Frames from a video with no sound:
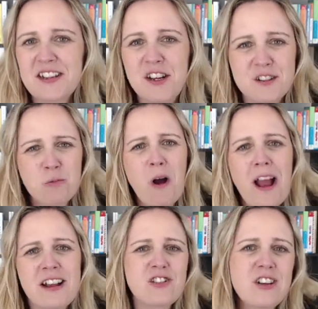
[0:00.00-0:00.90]
So what
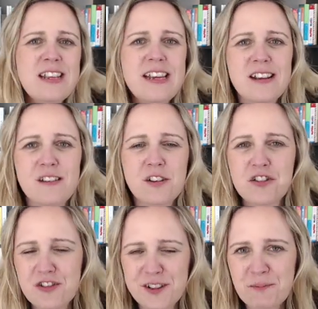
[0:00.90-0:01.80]
actually is a
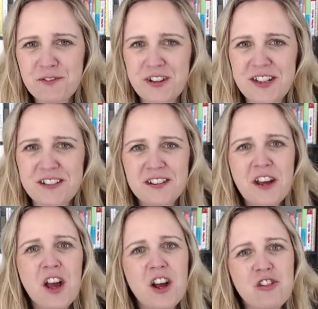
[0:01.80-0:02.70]
dream feed?
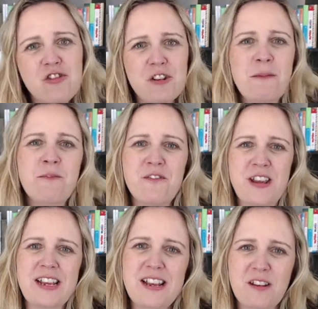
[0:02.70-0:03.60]
A dream
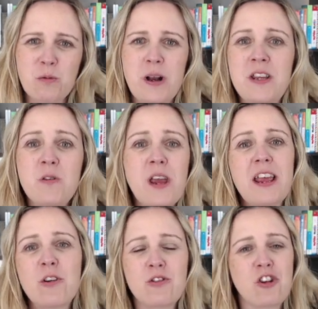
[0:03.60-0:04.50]
feed is when you
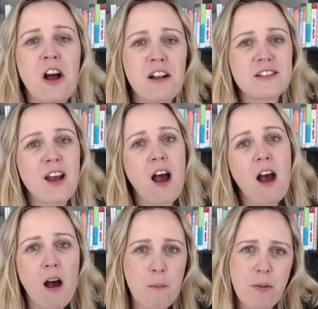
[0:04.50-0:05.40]
get your child
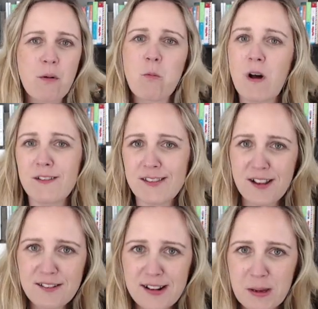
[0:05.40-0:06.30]
up whilst
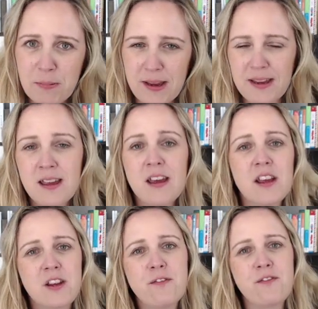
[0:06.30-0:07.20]
they're sleeping,
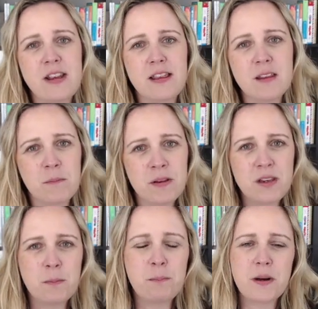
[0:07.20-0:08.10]
you feed them,
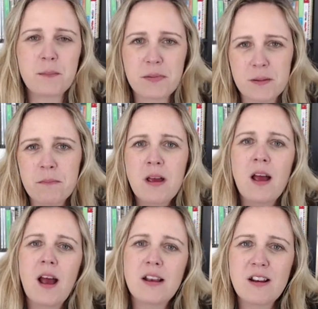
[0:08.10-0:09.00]
you burp them,
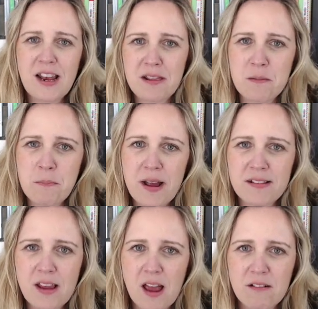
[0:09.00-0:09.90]
and you lay them back
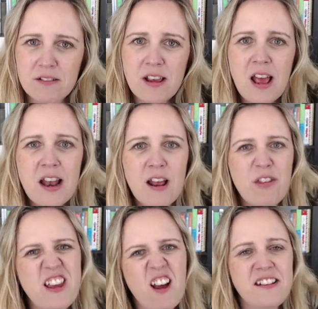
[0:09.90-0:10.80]
down. Now
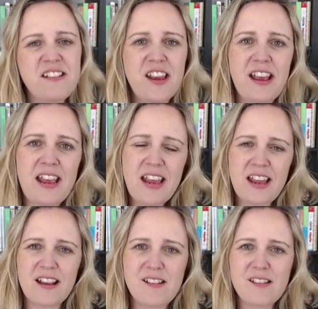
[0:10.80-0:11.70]
the idea
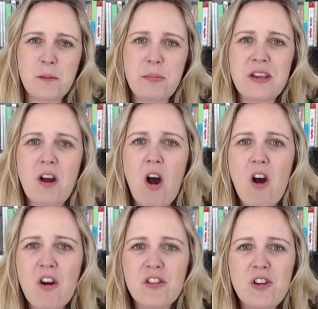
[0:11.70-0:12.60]
is that
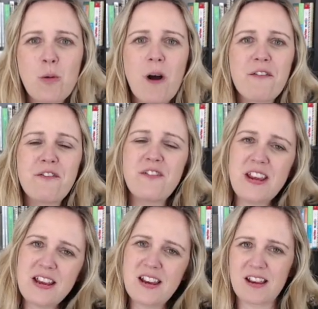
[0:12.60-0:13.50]
because you are
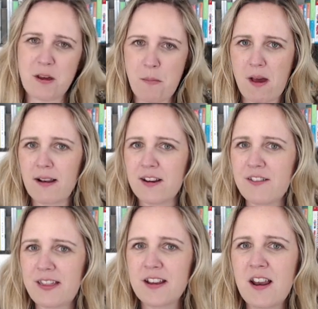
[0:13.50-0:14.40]
feeding them earlier
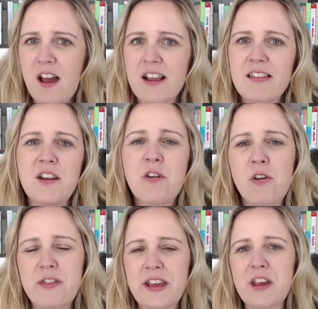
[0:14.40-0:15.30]
in the night, they're
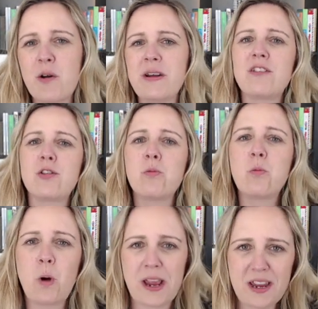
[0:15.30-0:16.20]
not then going to
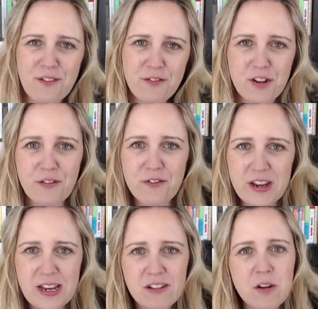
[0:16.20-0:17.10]
wake for a
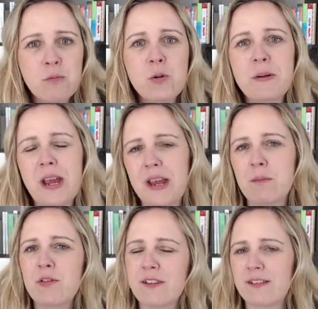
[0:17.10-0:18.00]
feed and will be
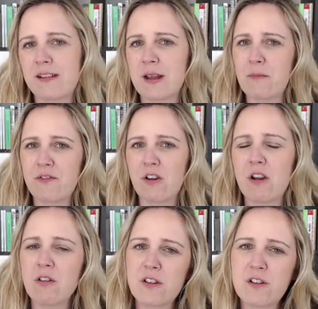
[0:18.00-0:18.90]
able to sleep for a
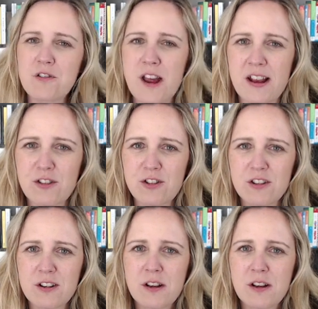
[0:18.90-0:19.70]
longer stretch.